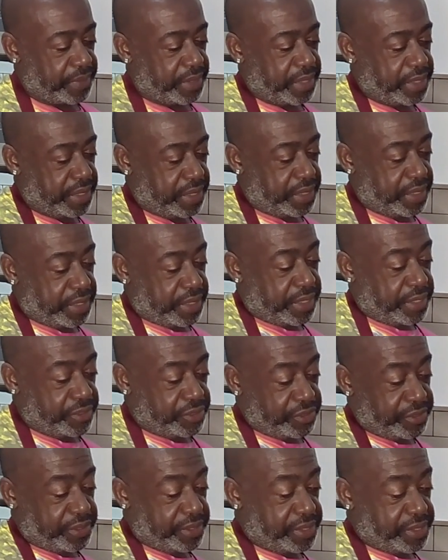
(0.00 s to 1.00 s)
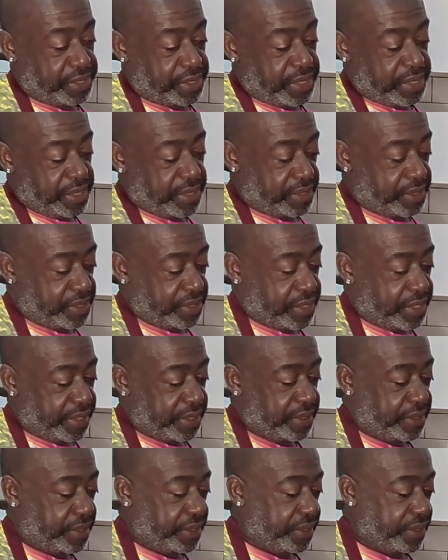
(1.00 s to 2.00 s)
And as you can see, it's
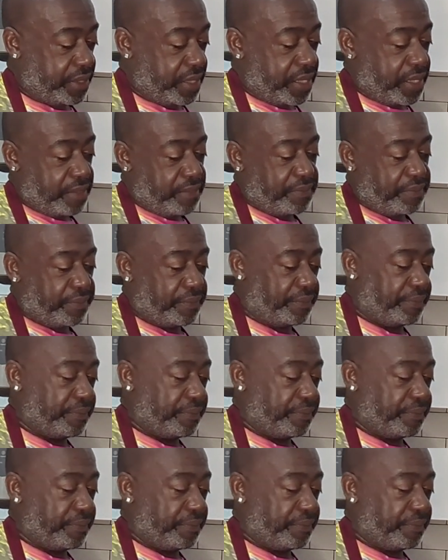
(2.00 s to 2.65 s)
thickening up.